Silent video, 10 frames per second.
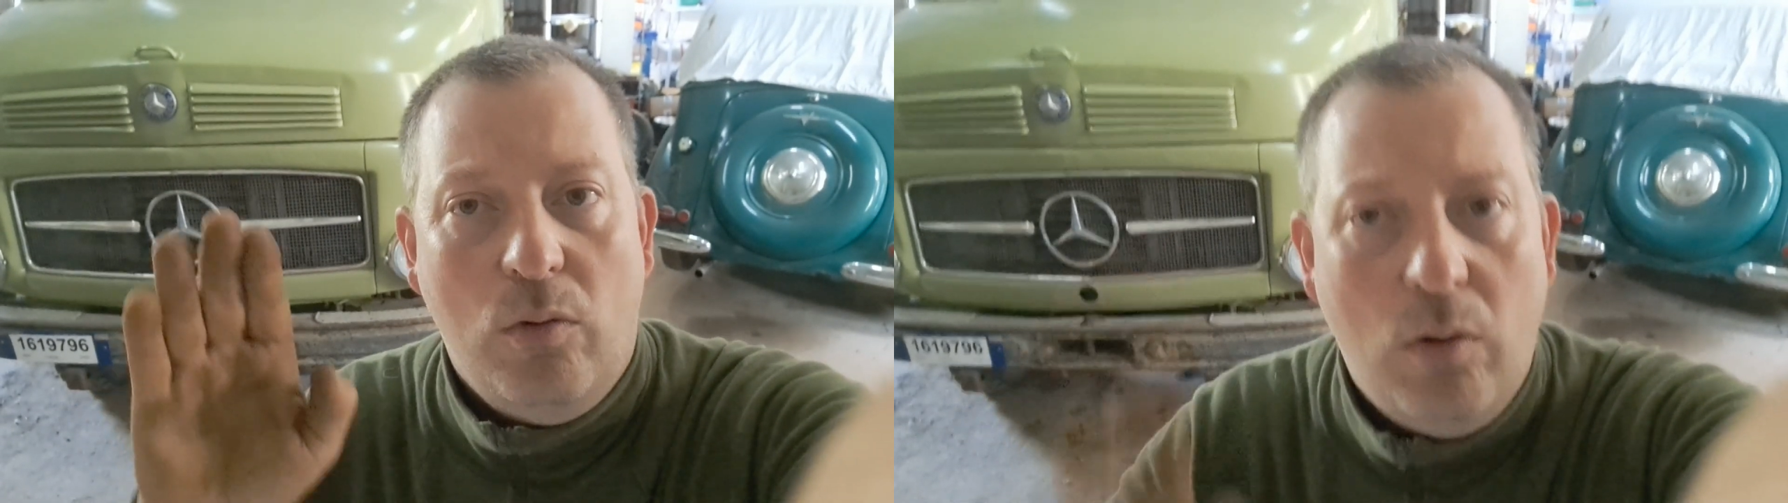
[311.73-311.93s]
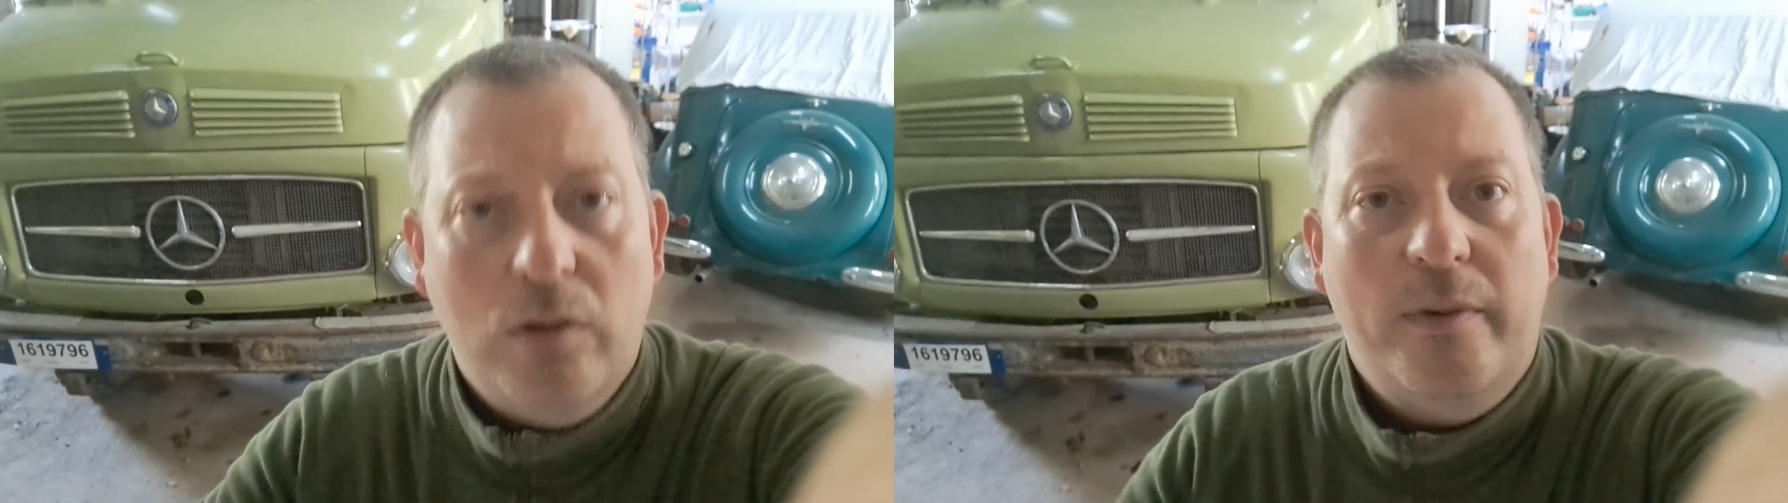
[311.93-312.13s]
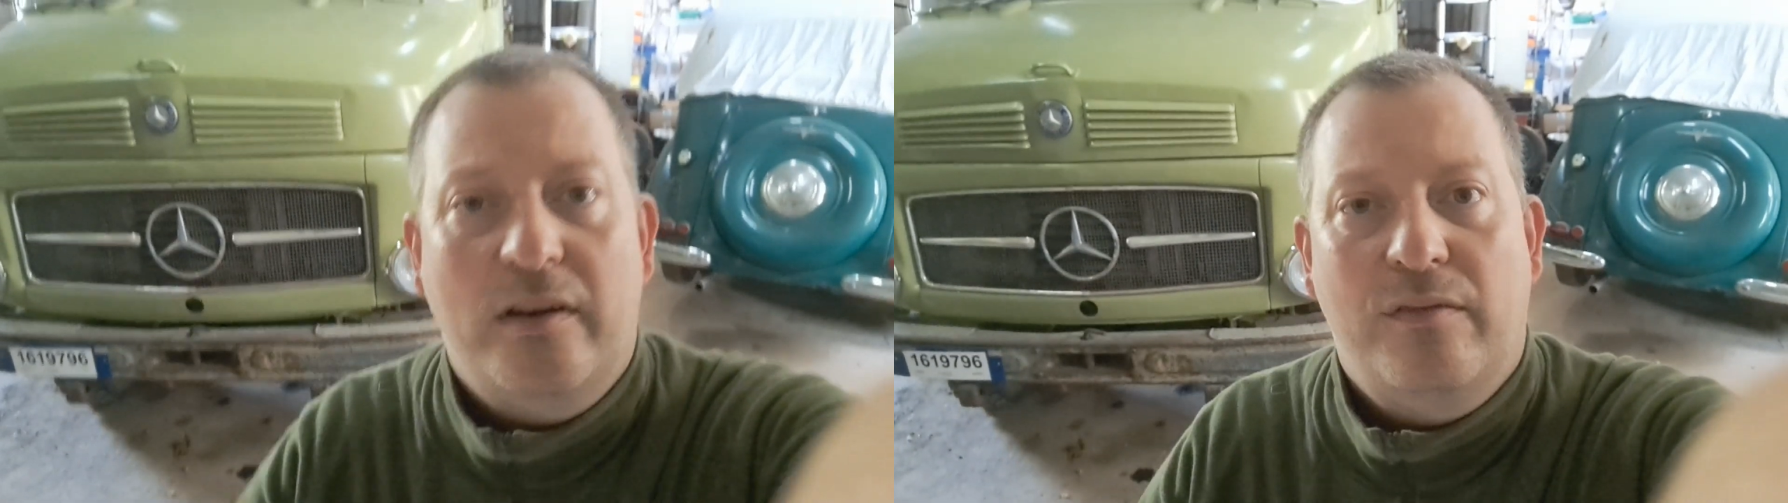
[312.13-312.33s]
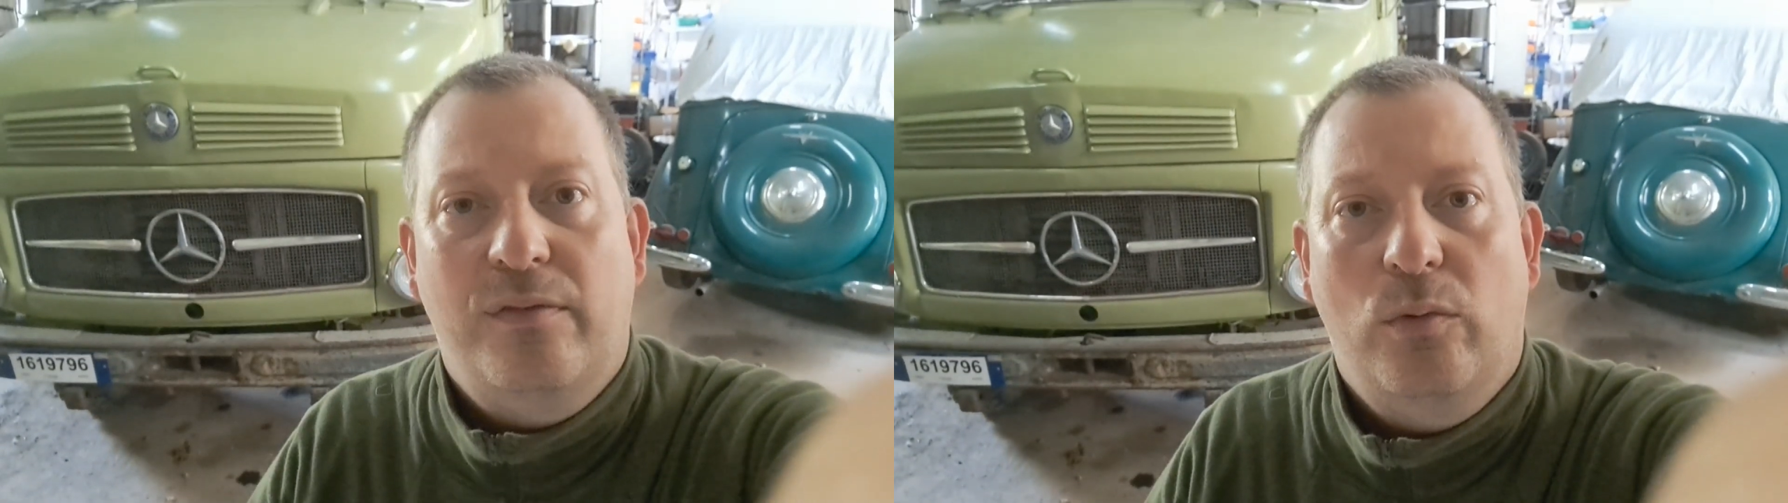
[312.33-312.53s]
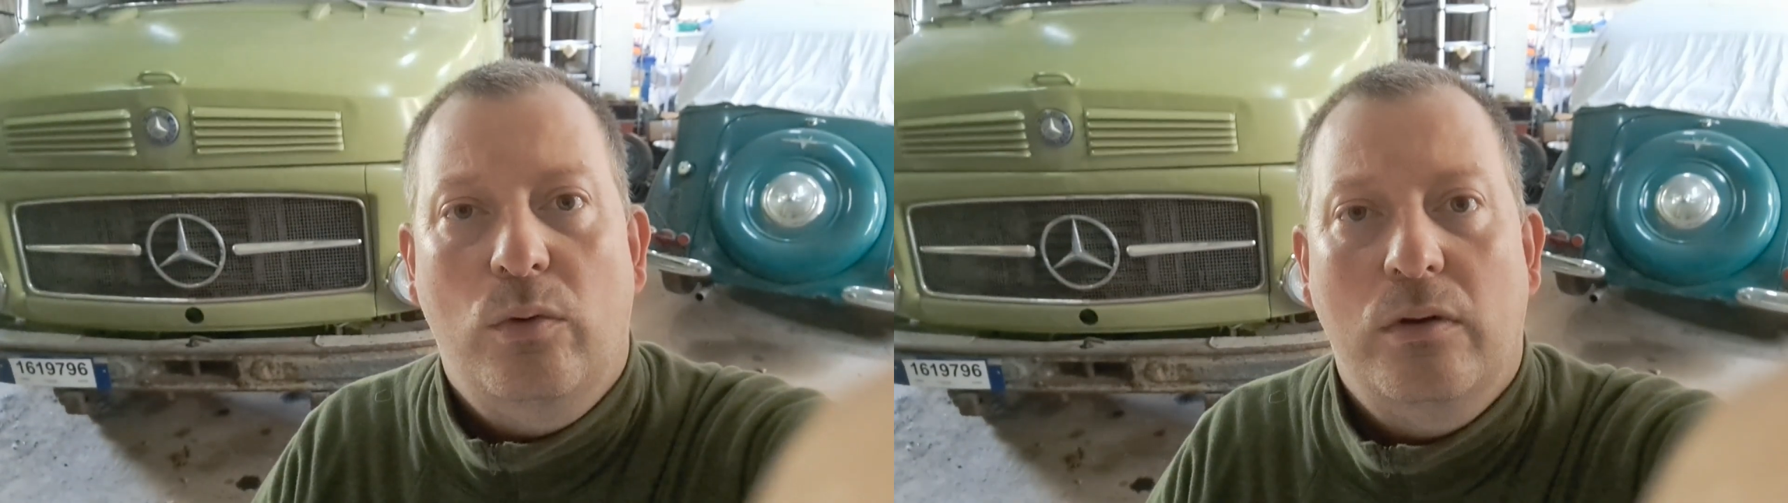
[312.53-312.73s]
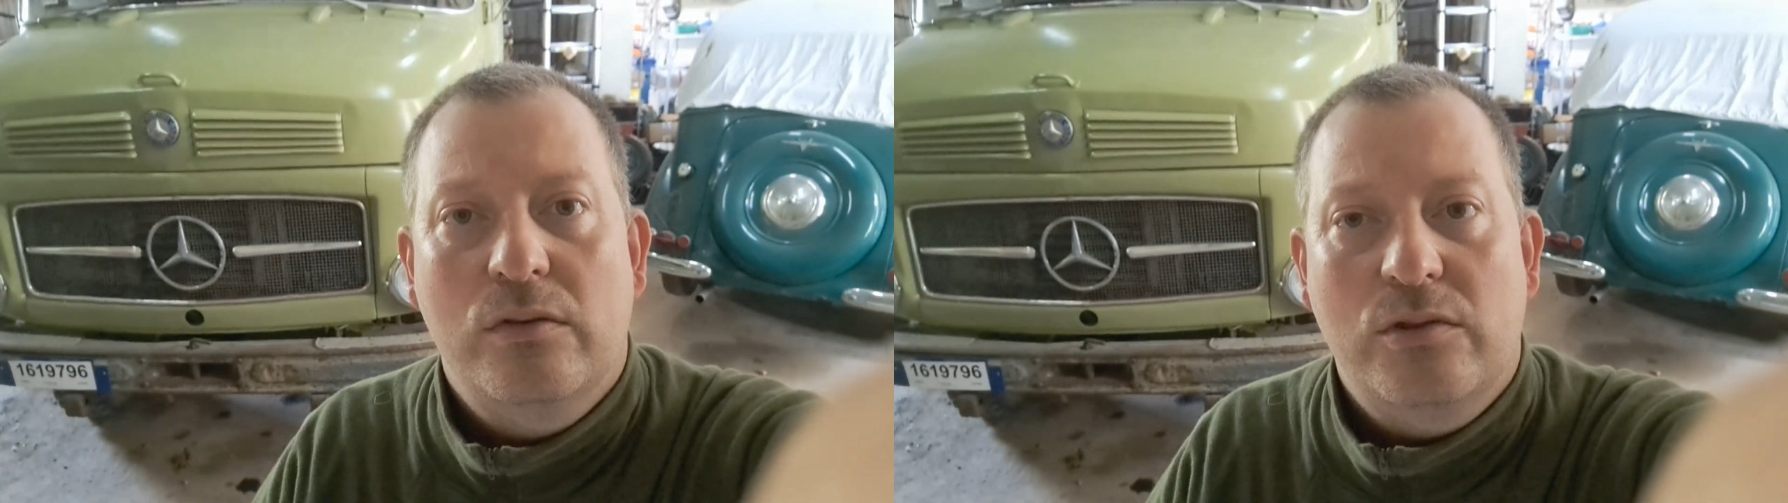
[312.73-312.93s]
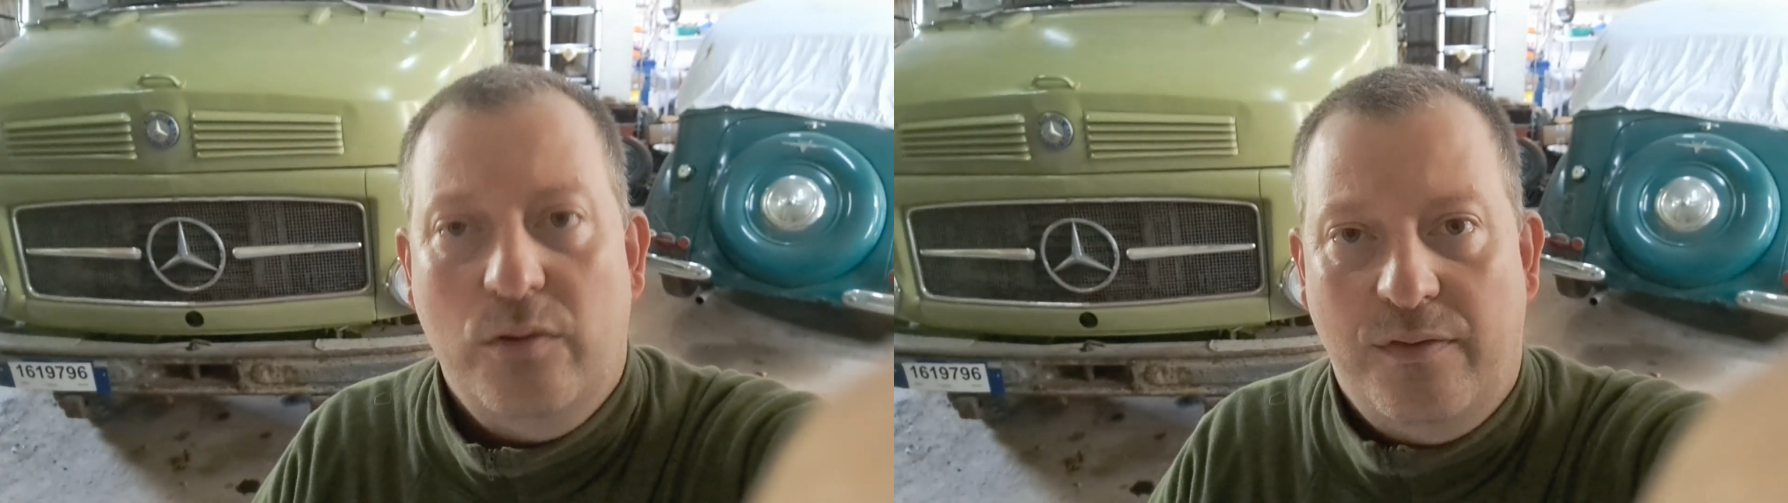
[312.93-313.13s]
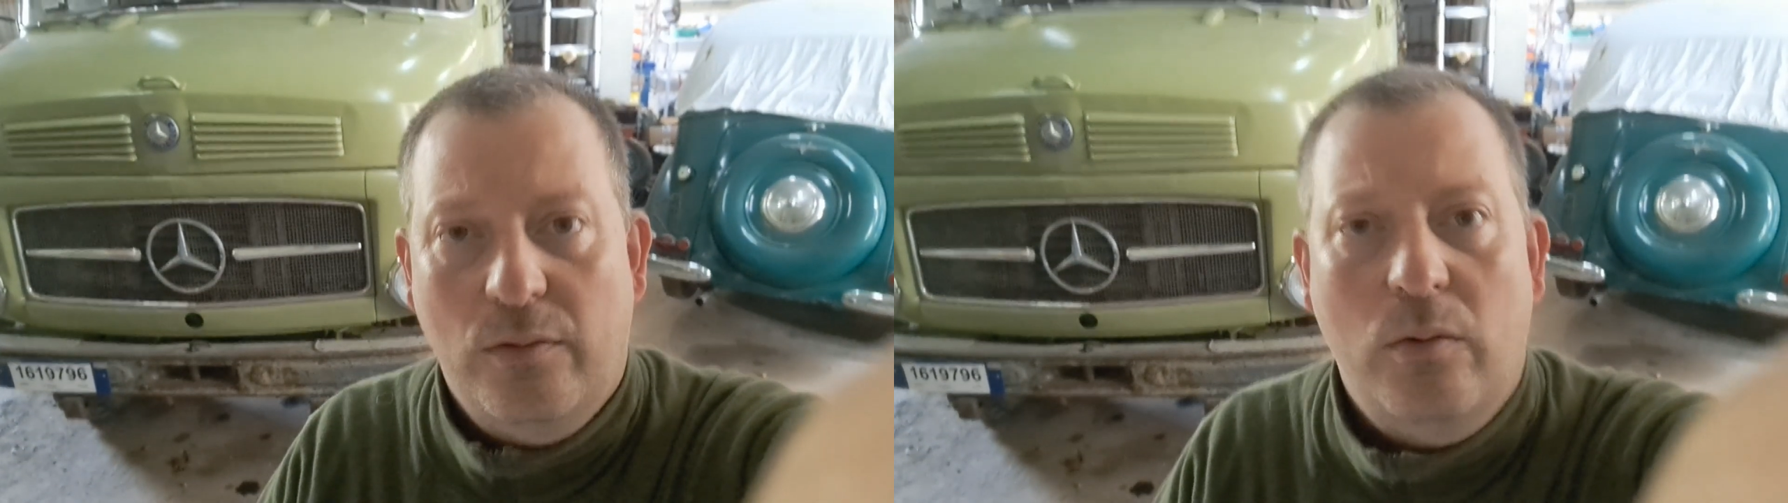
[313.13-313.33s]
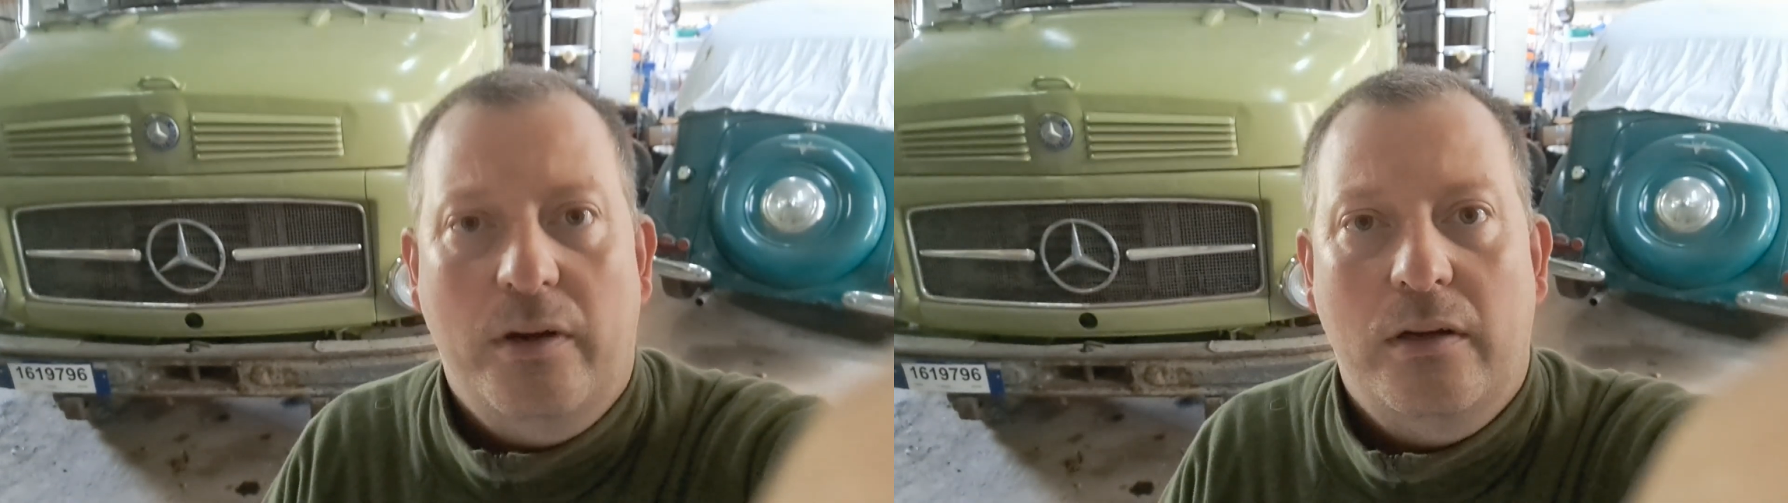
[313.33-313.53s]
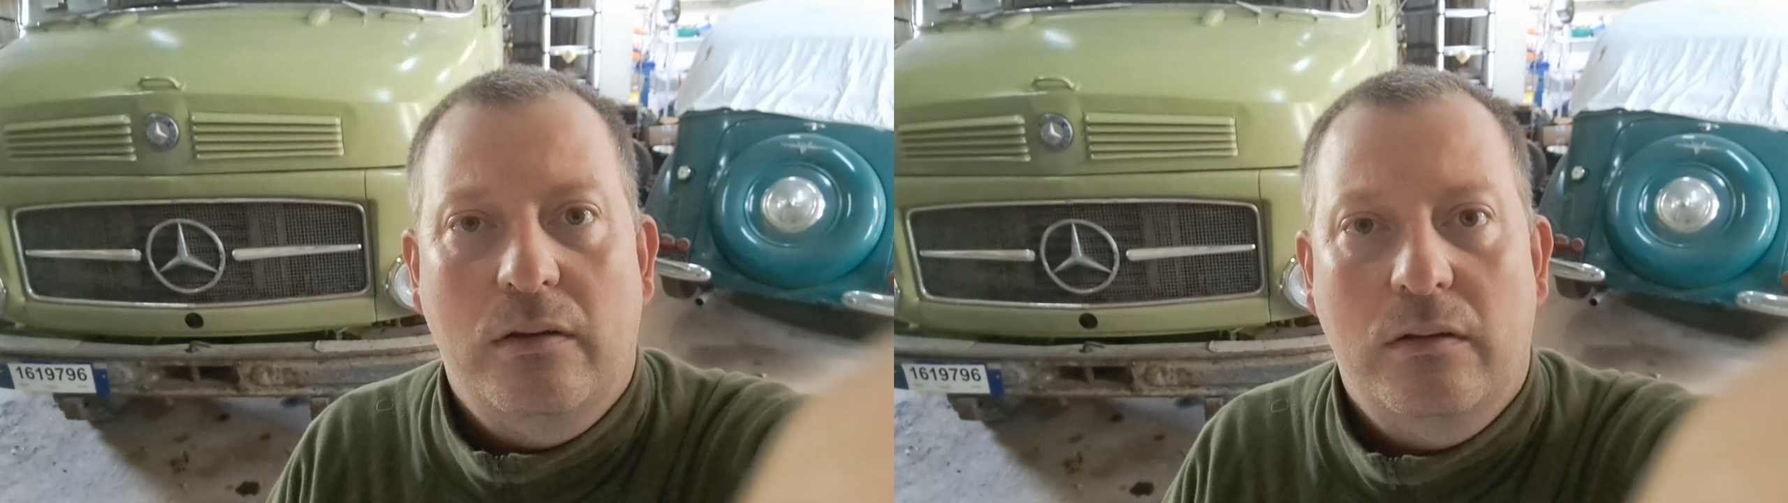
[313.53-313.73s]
all the way to the floor, so you floor it,